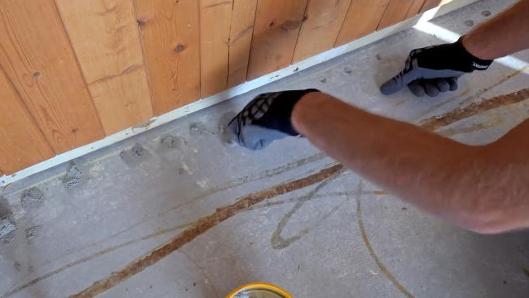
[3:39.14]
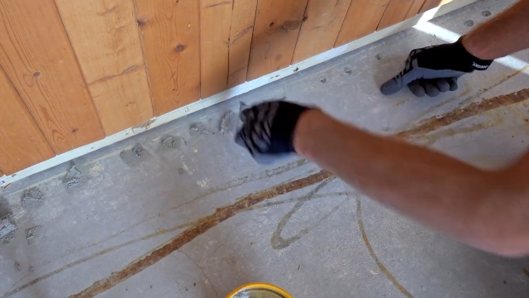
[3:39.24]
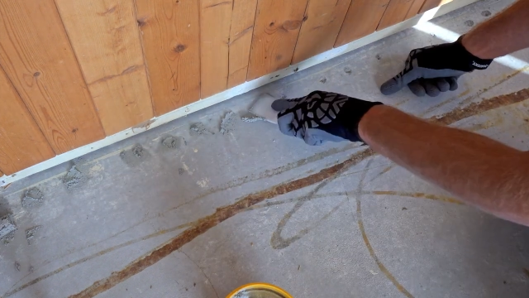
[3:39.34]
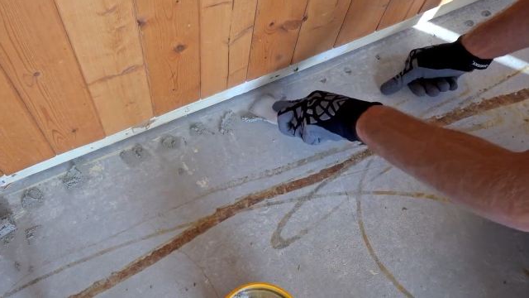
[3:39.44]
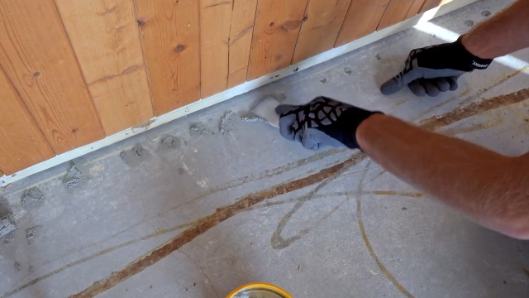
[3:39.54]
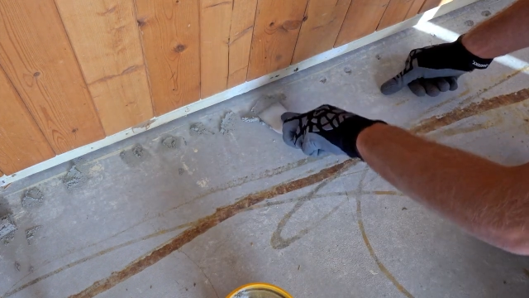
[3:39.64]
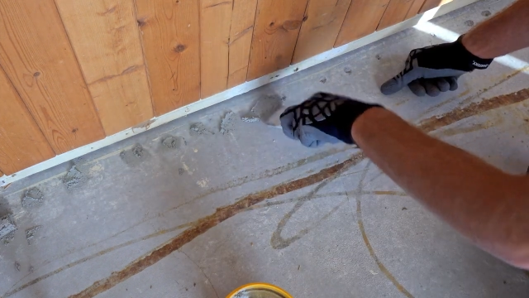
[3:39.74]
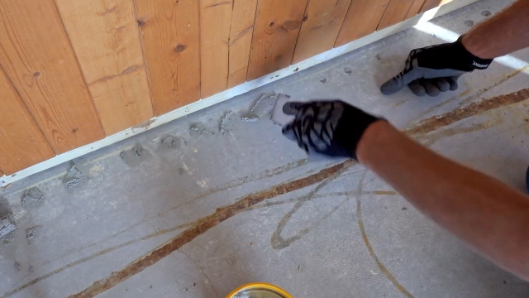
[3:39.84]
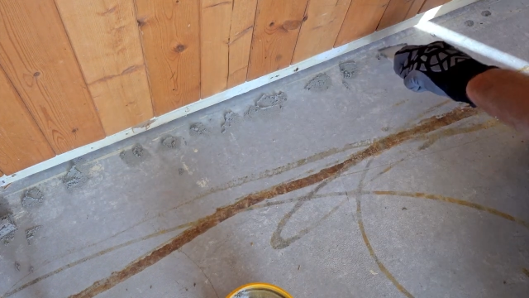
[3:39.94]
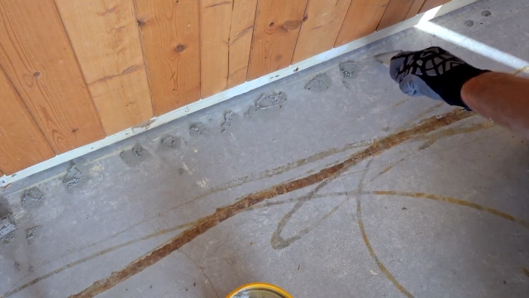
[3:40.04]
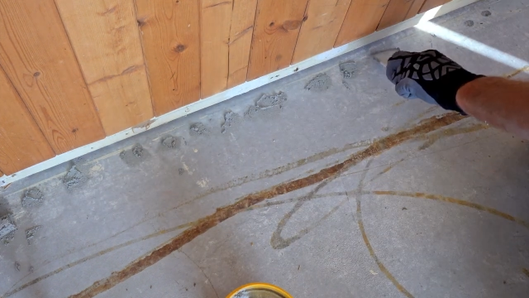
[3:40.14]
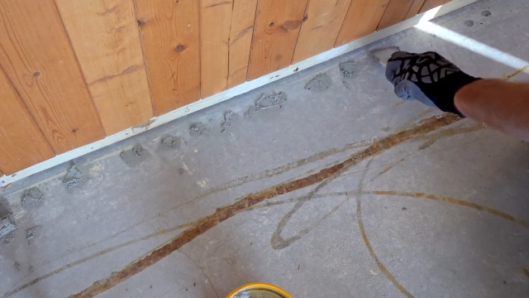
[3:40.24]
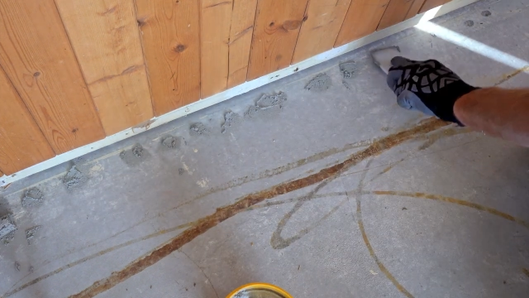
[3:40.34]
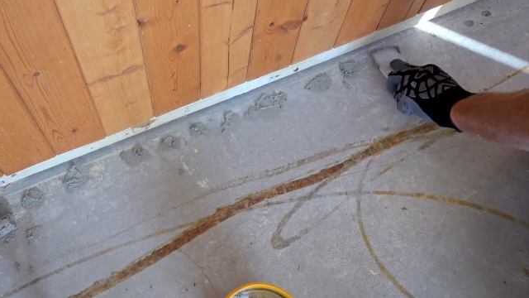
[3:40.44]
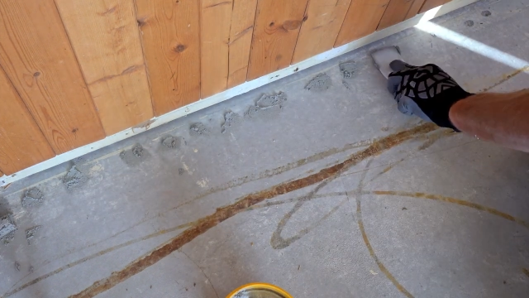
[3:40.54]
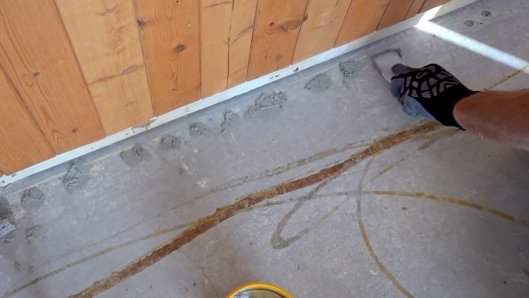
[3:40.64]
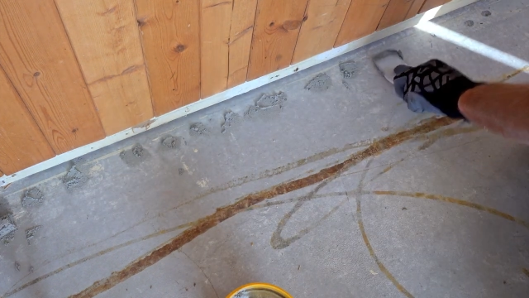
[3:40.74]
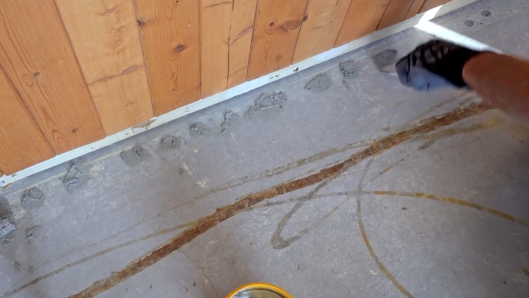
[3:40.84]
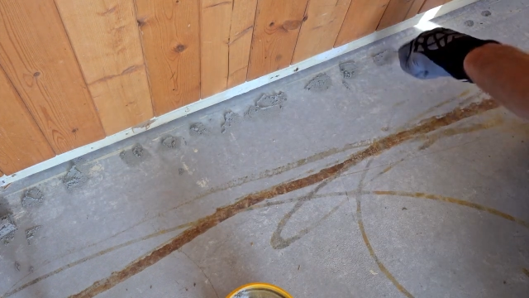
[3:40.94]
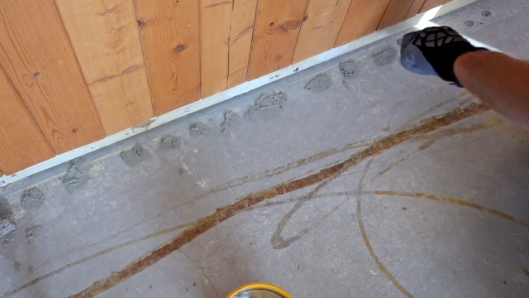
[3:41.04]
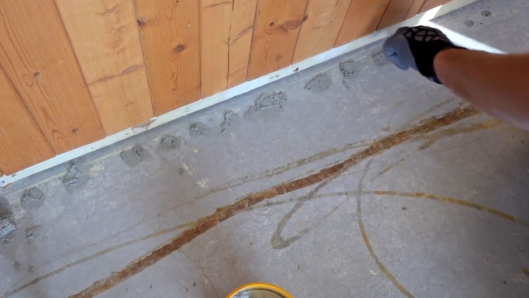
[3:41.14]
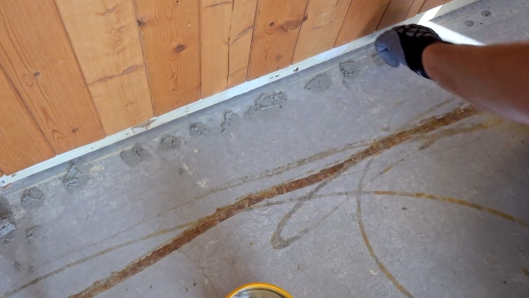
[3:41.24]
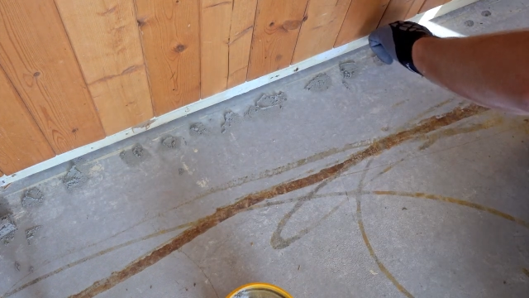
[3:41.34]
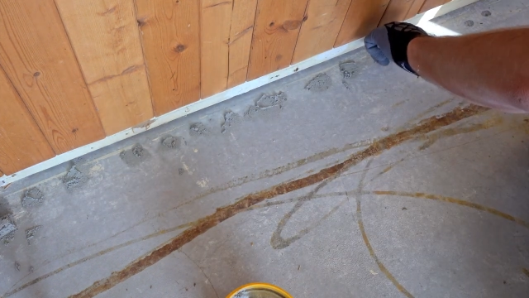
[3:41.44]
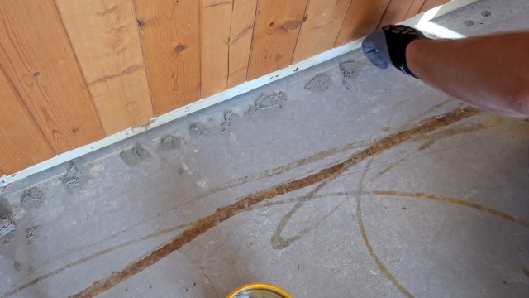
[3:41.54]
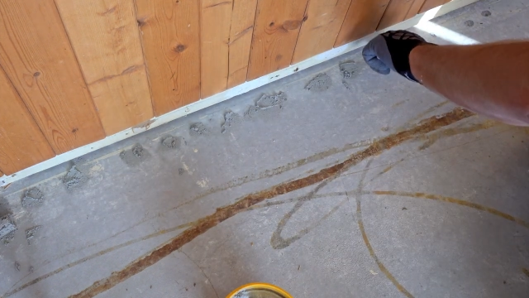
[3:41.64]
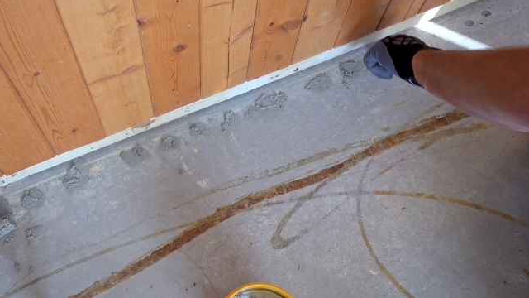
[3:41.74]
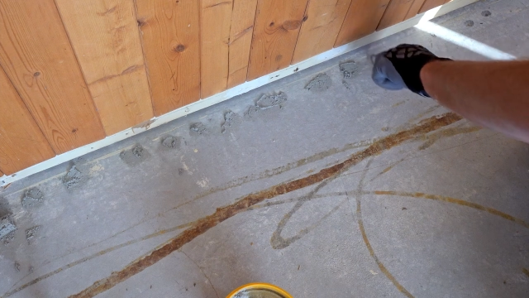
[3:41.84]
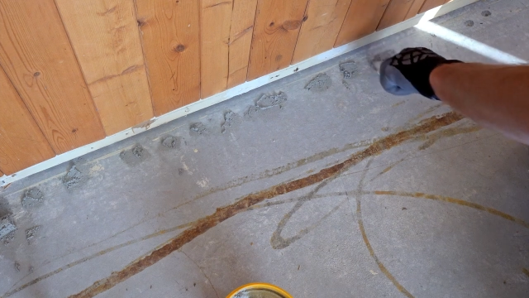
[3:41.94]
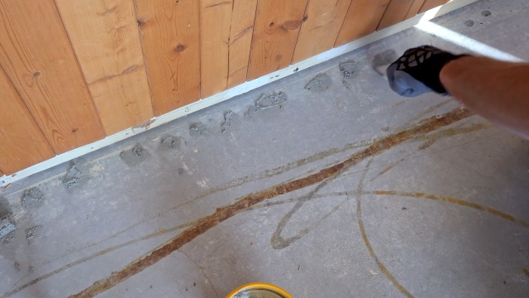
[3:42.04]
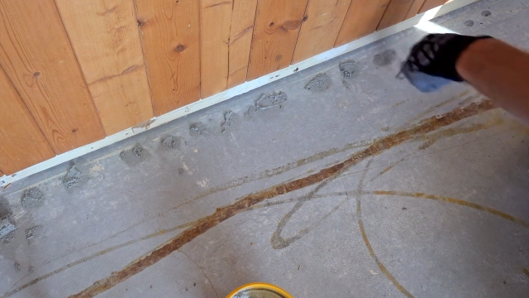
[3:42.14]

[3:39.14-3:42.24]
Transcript: [unreadable: no face in view]